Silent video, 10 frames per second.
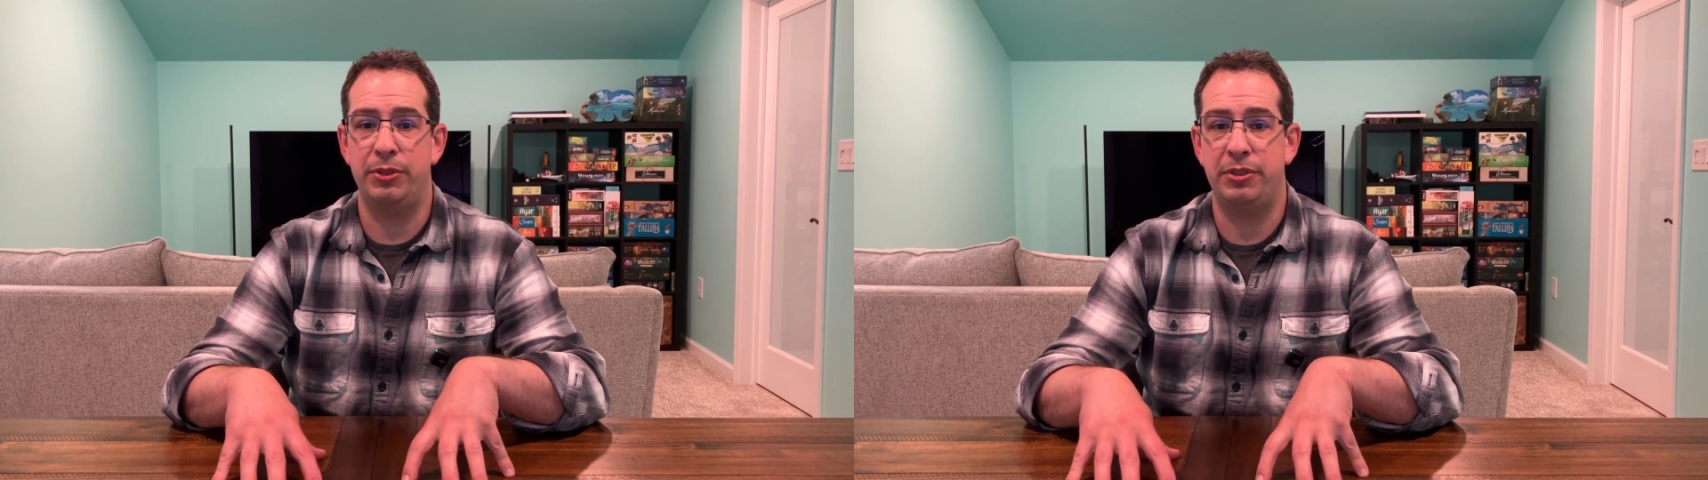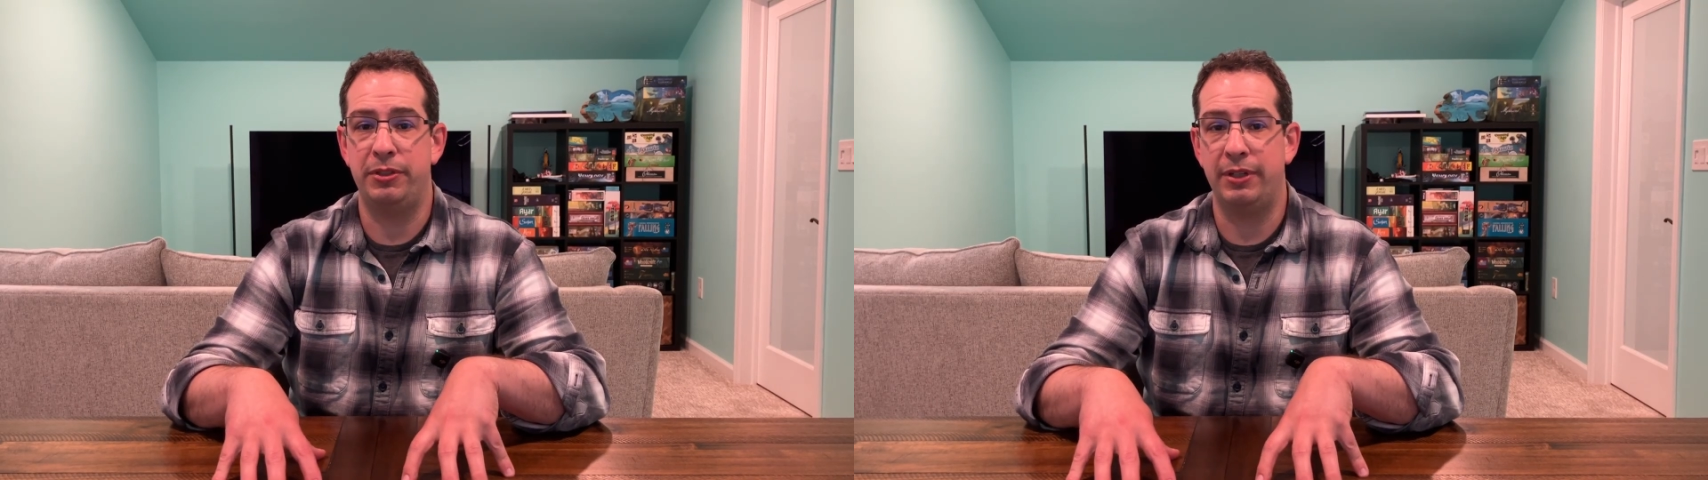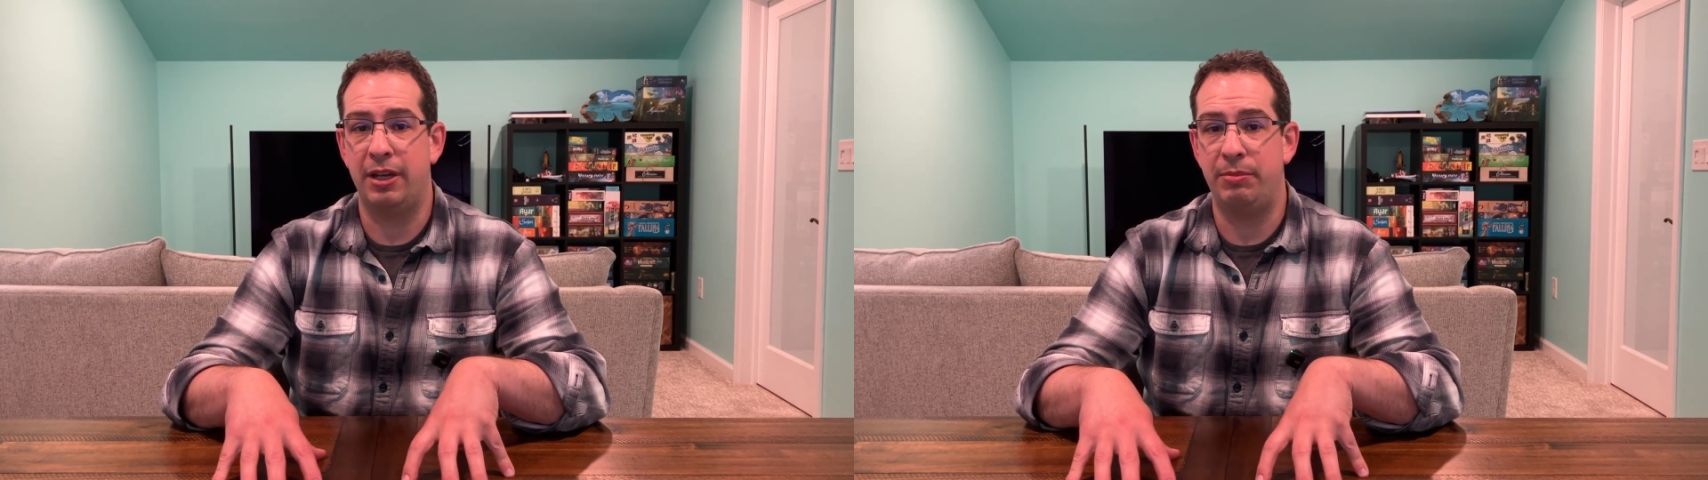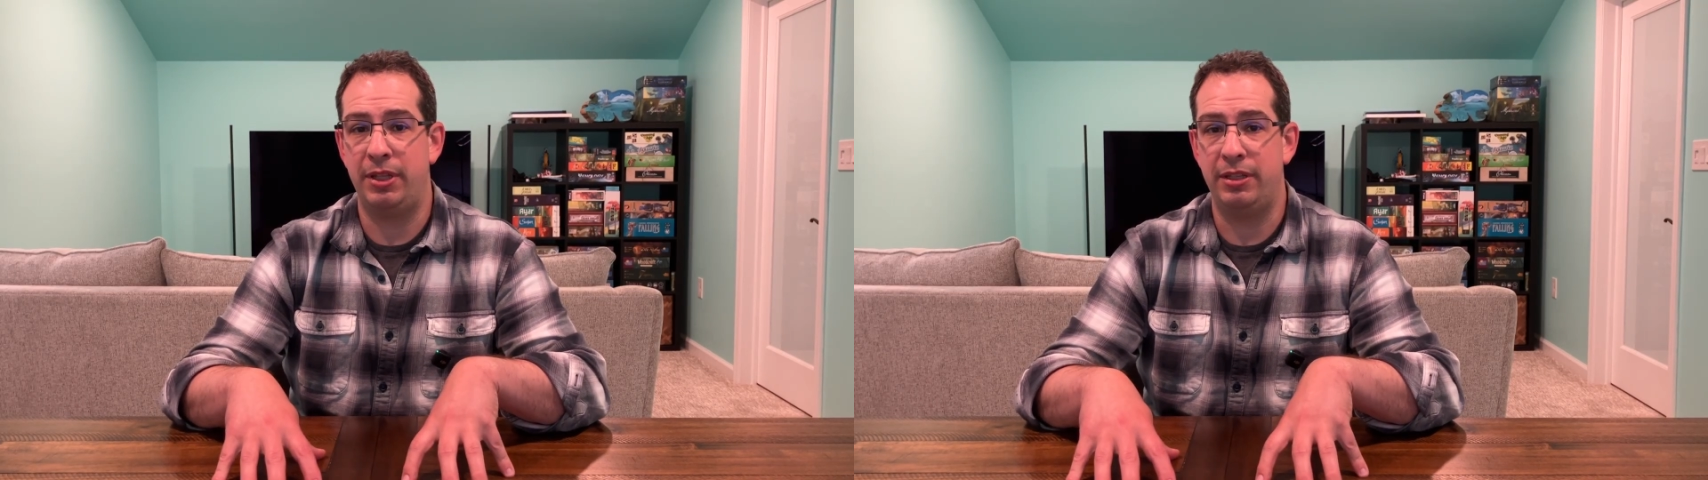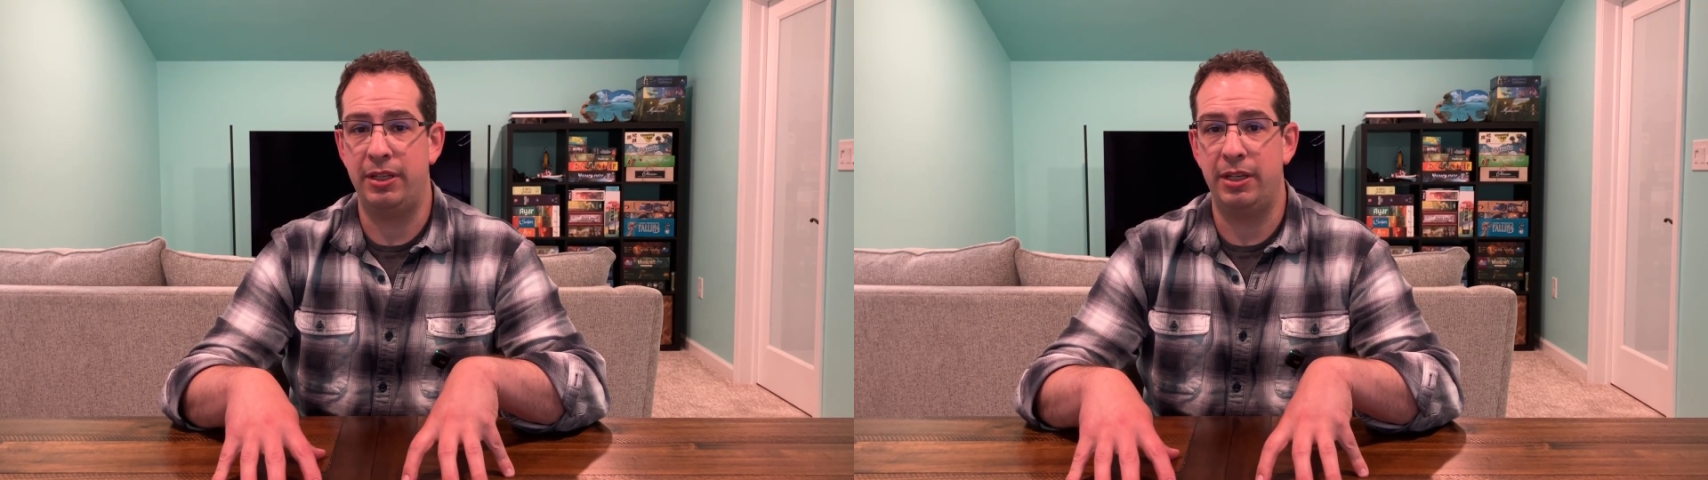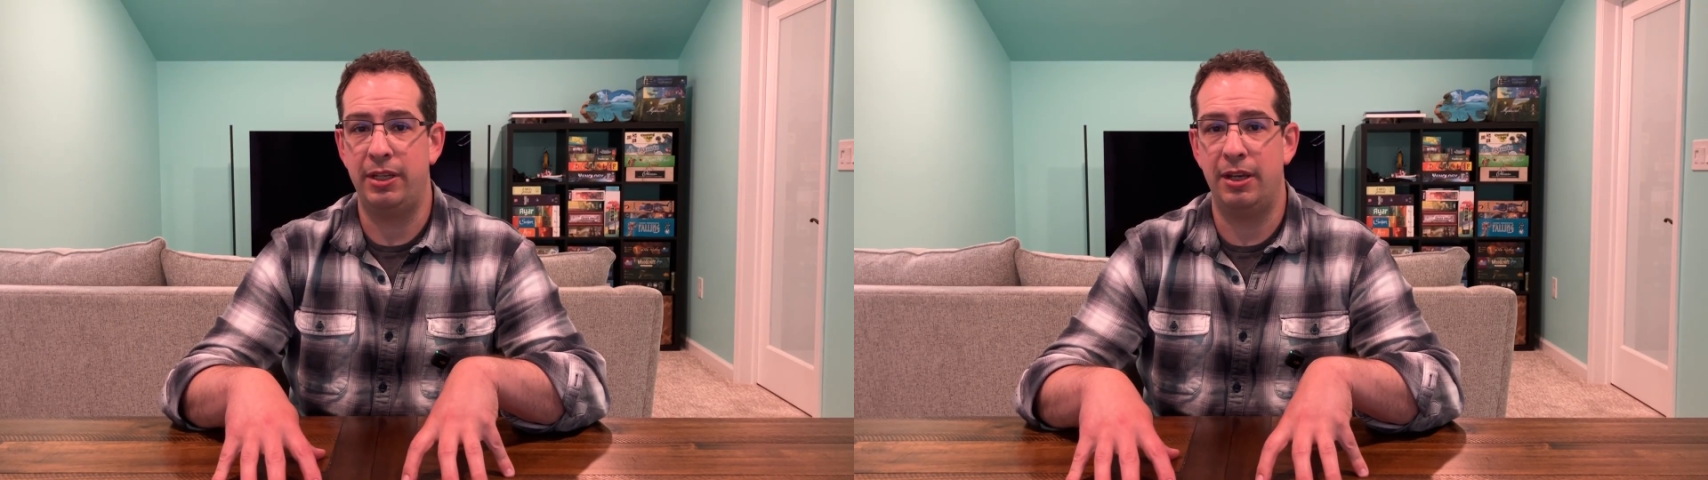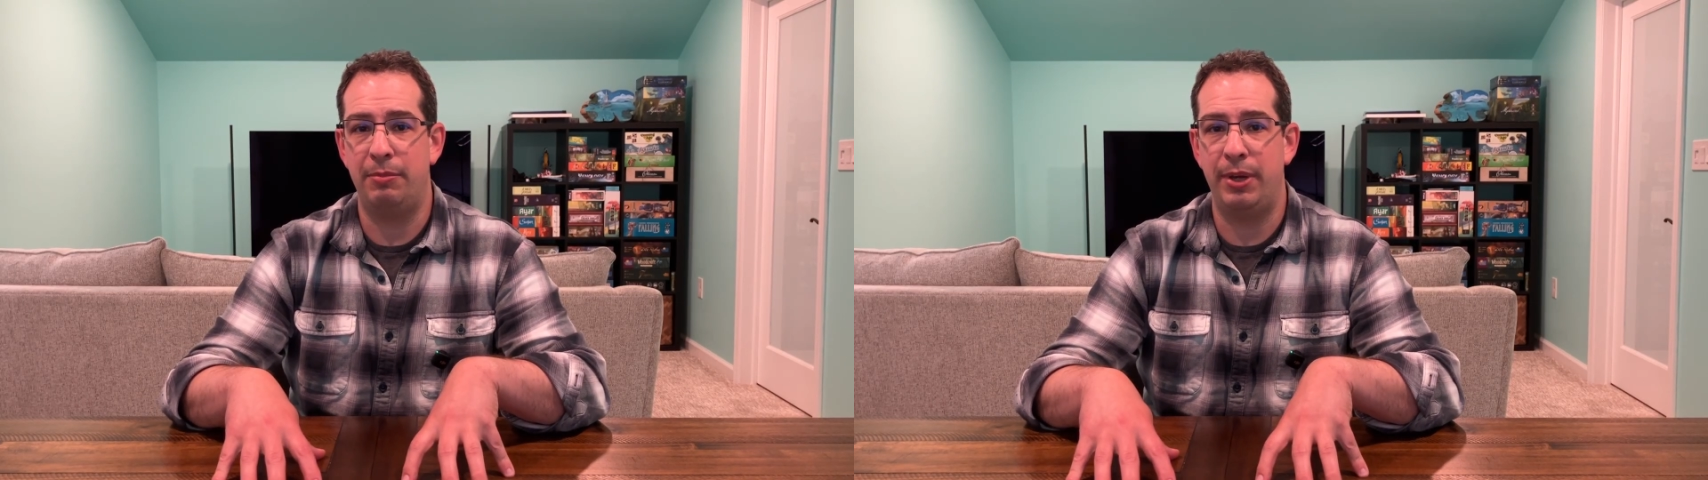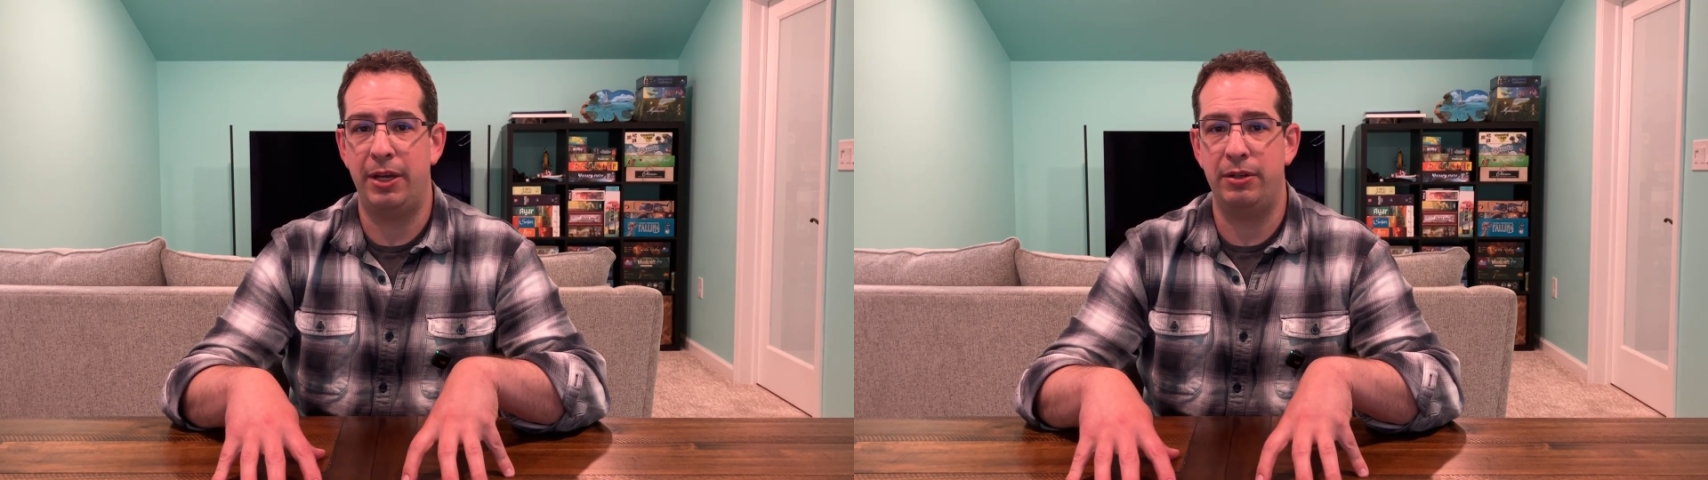So it got me thinking
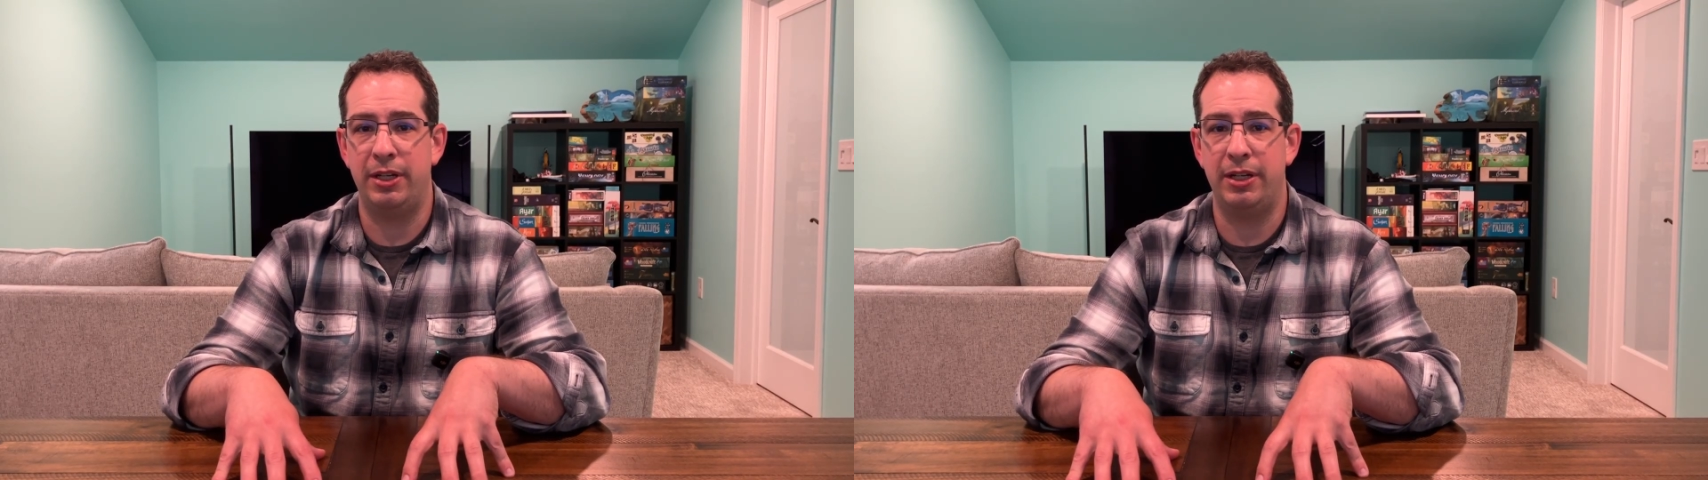about